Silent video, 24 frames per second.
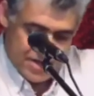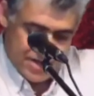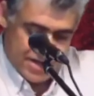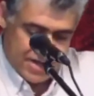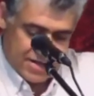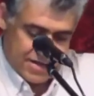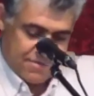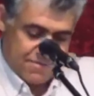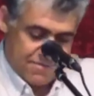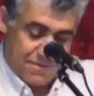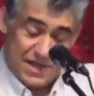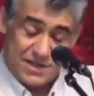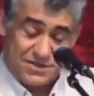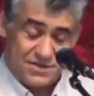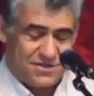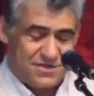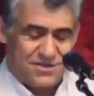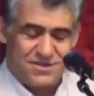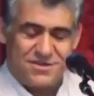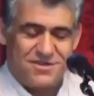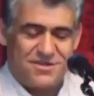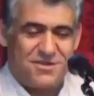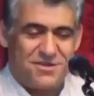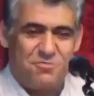But
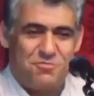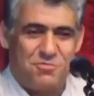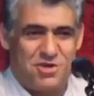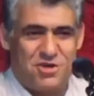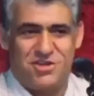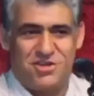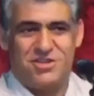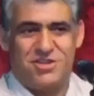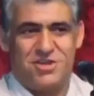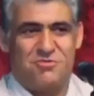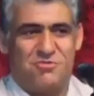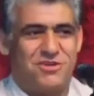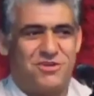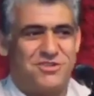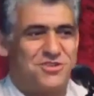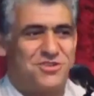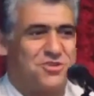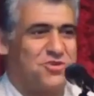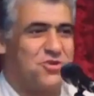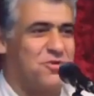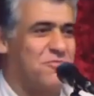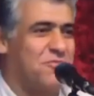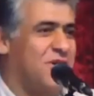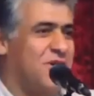because I was a
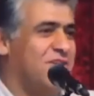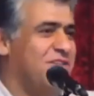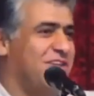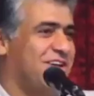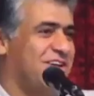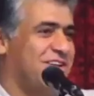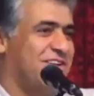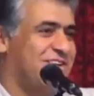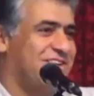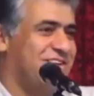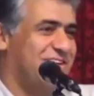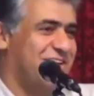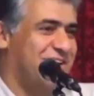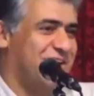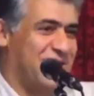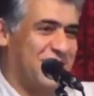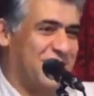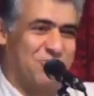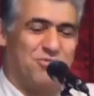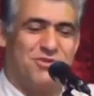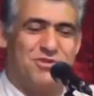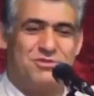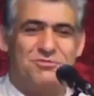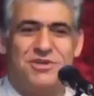commander, it was
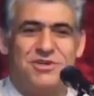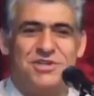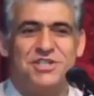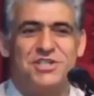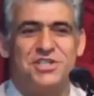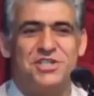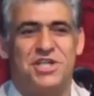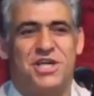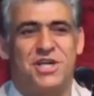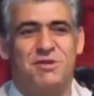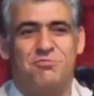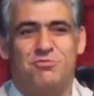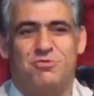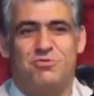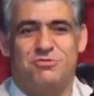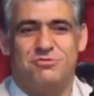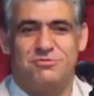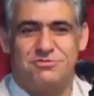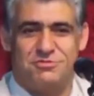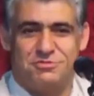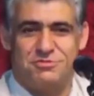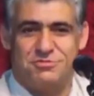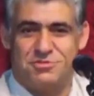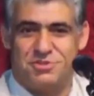very shame to, to
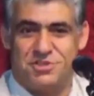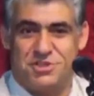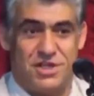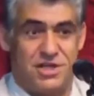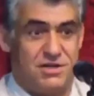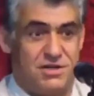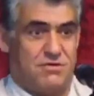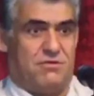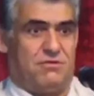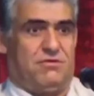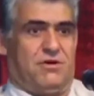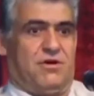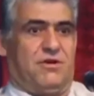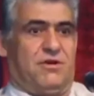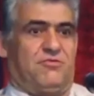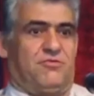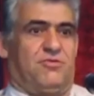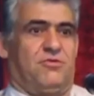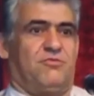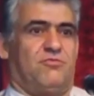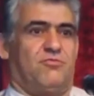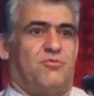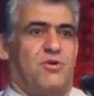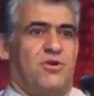say, oh, I don't
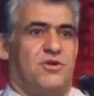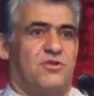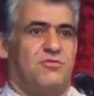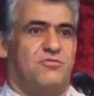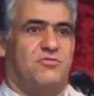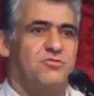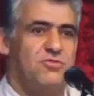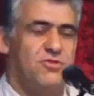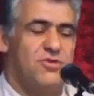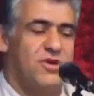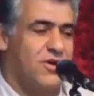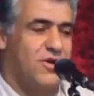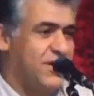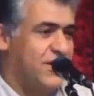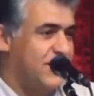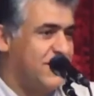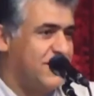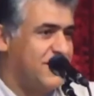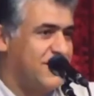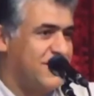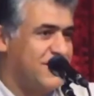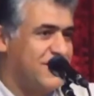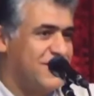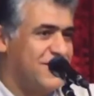want to die.
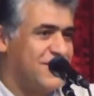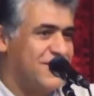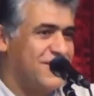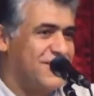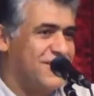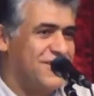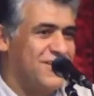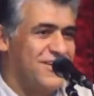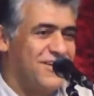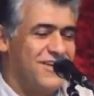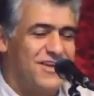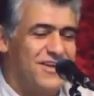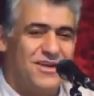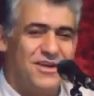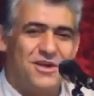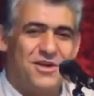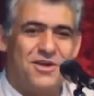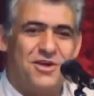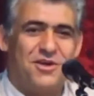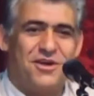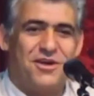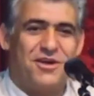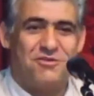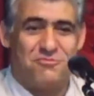
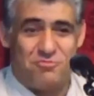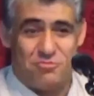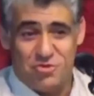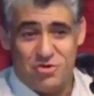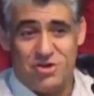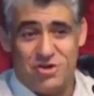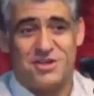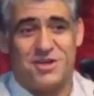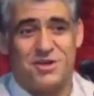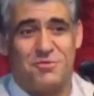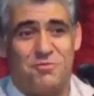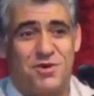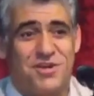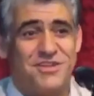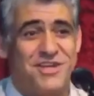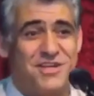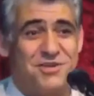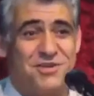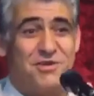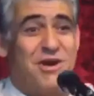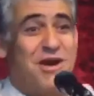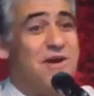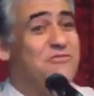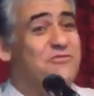If you are commander, you
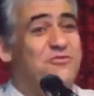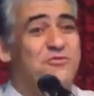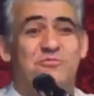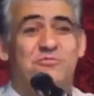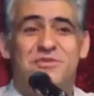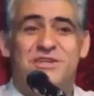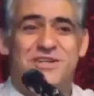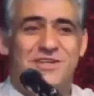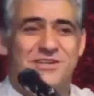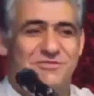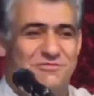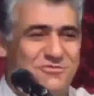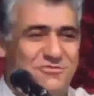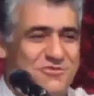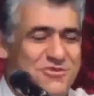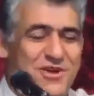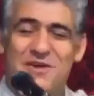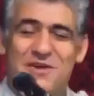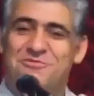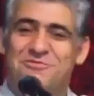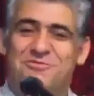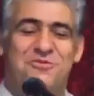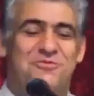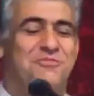have to breathe. You have
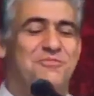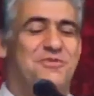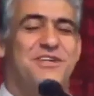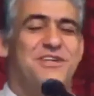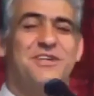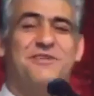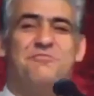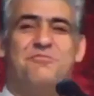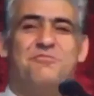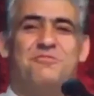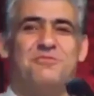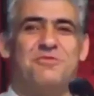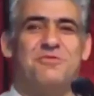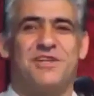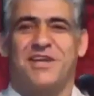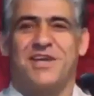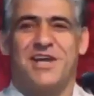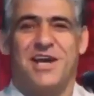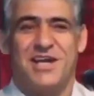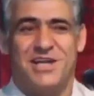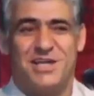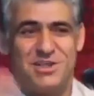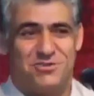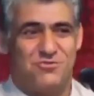to be
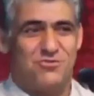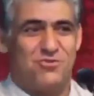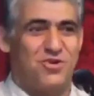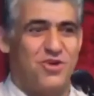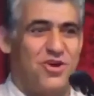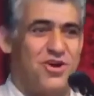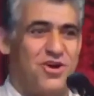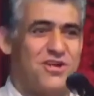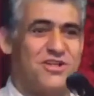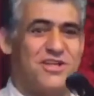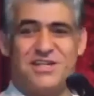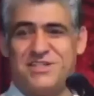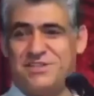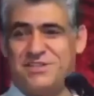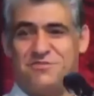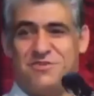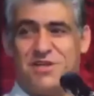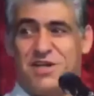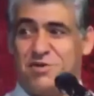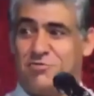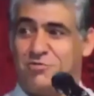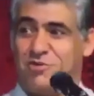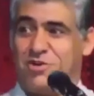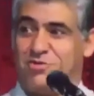encouraged for others. If they
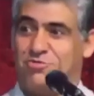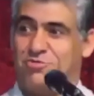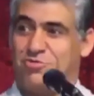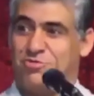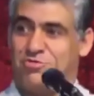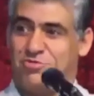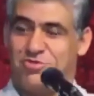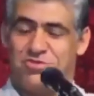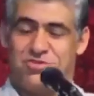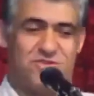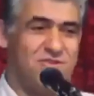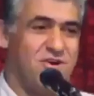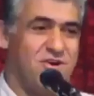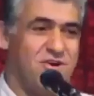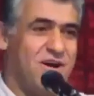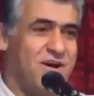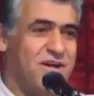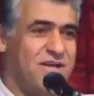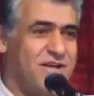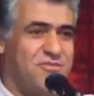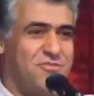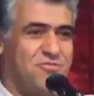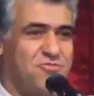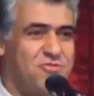want to die,
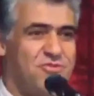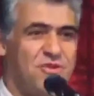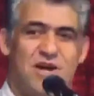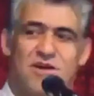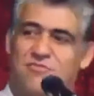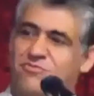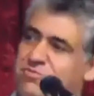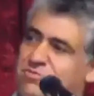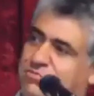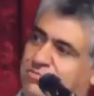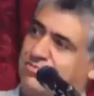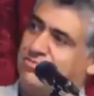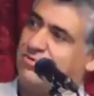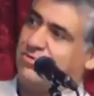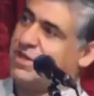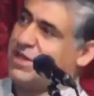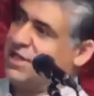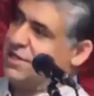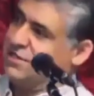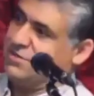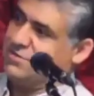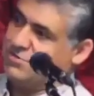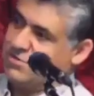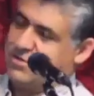you have to, okay,
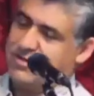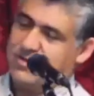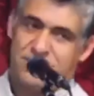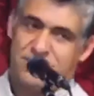go